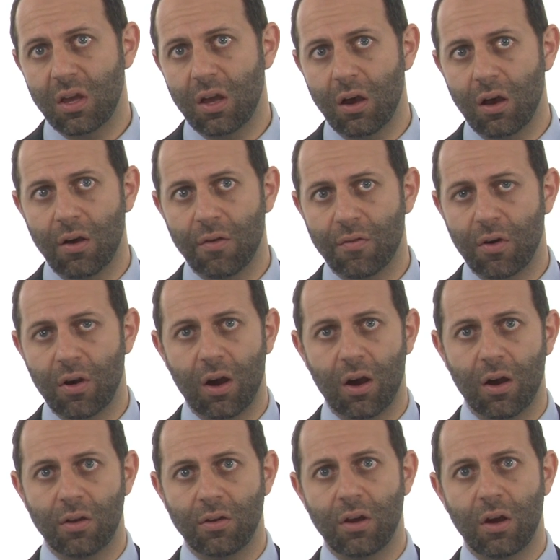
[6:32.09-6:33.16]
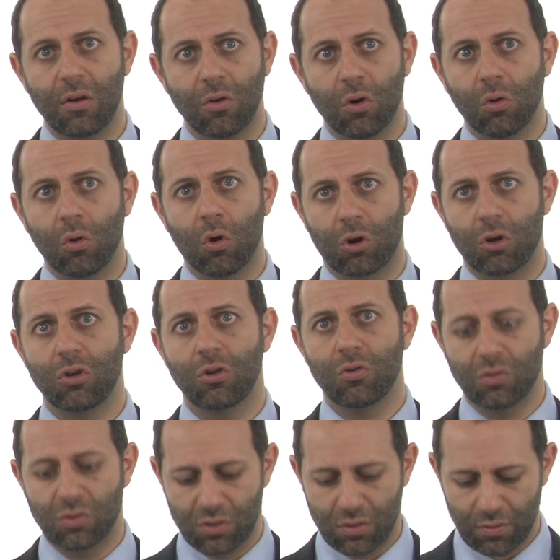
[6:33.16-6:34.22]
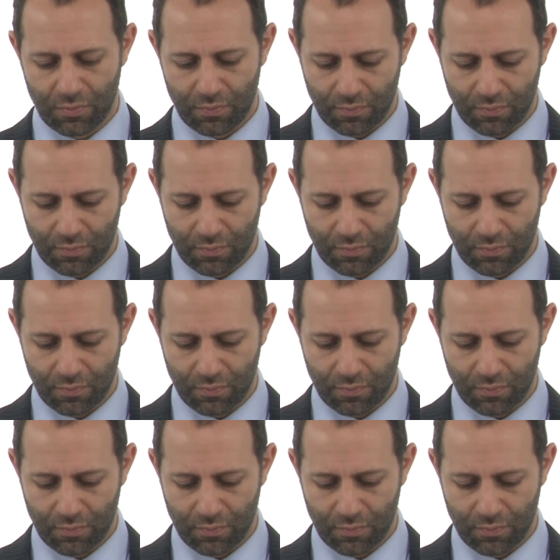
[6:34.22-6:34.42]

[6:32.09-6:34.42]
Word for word: uh, uh, no longer used.